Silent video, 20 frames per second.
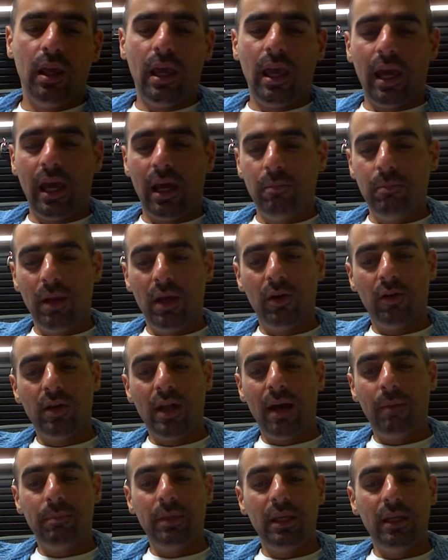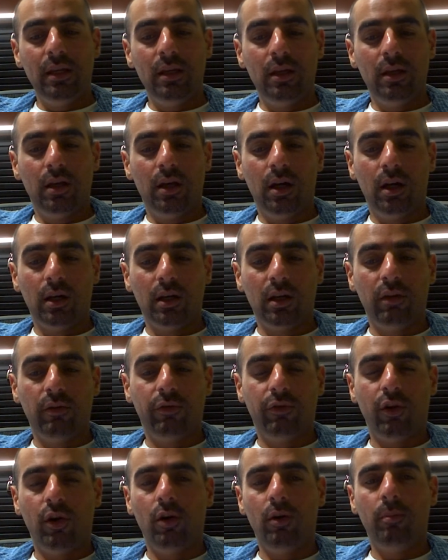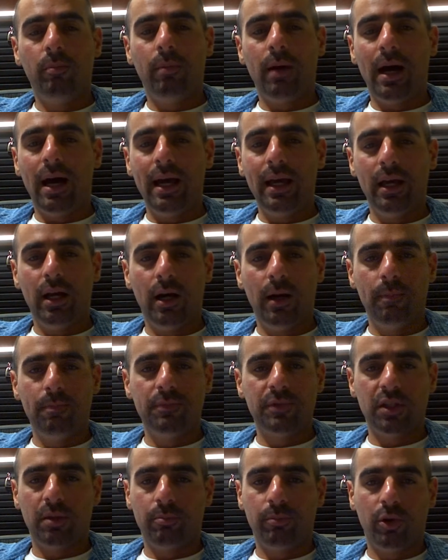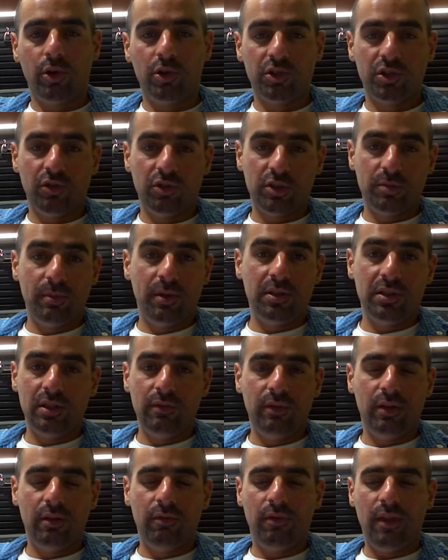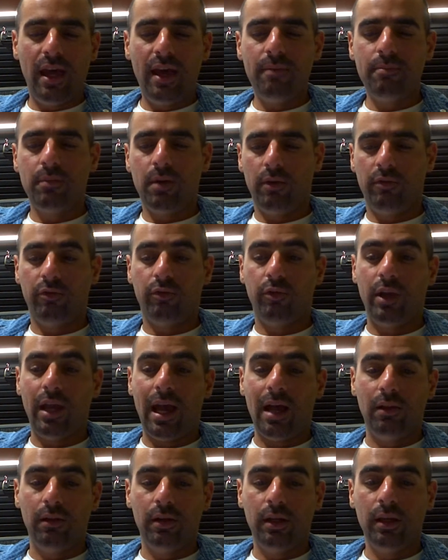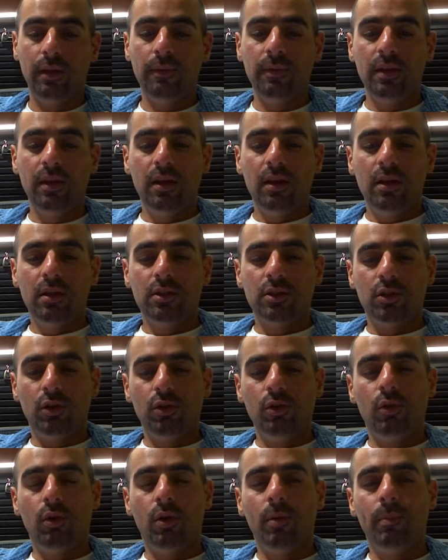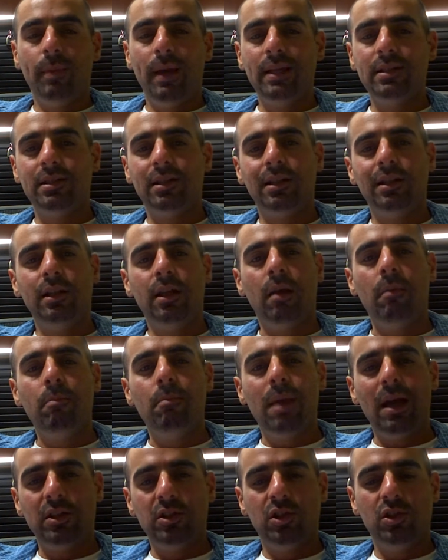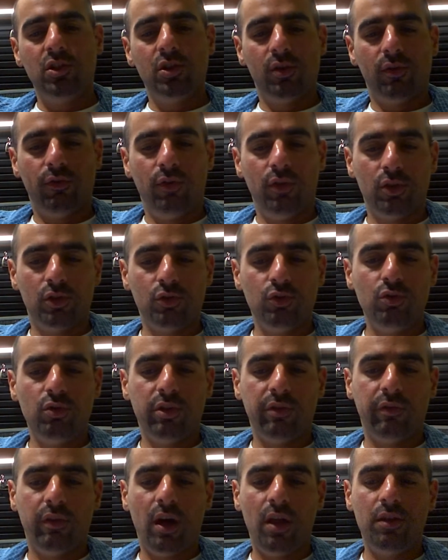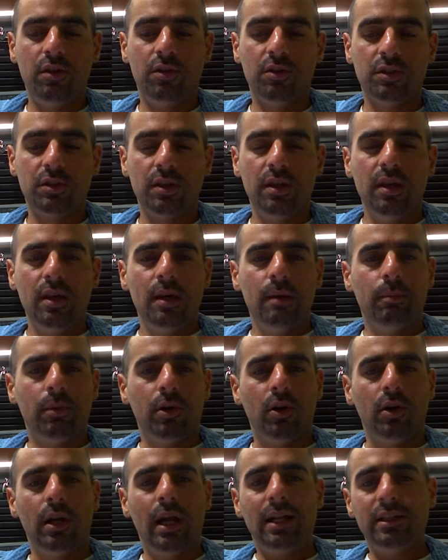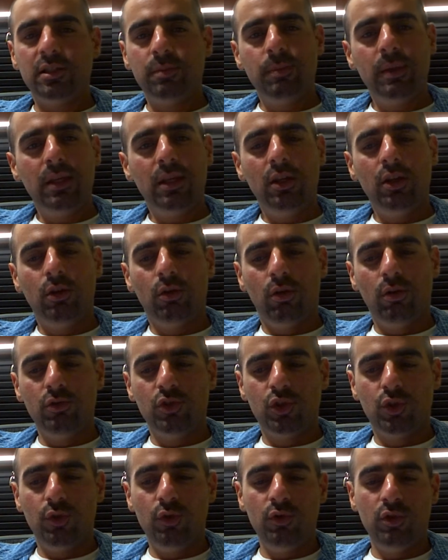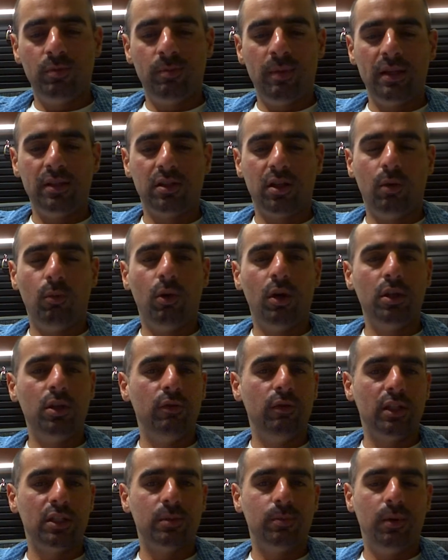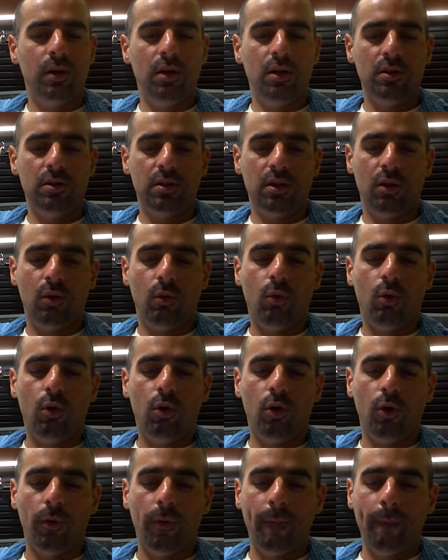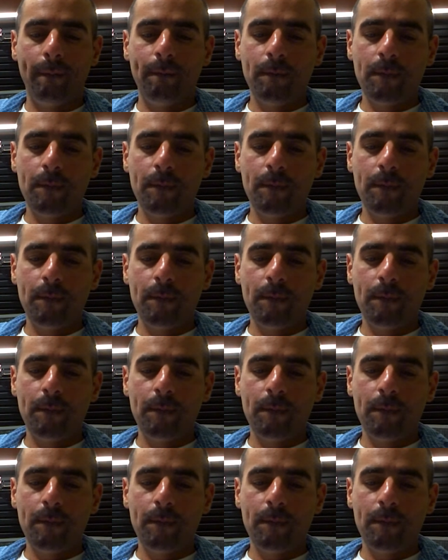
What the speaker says: and may or not be confirmed by some personal experience, even of them, of reality. So you're basically a messenger for the truth of others, but are not speaking your own truths based on what you've experienced in the world.